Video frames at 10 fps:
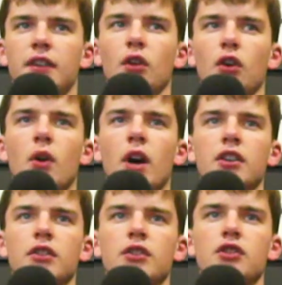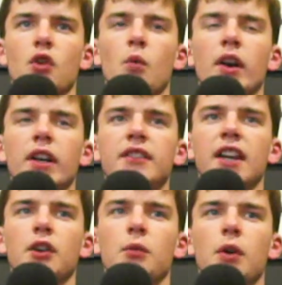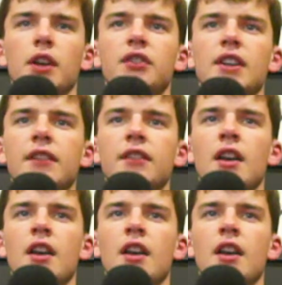Not quite sure what he did or what he said,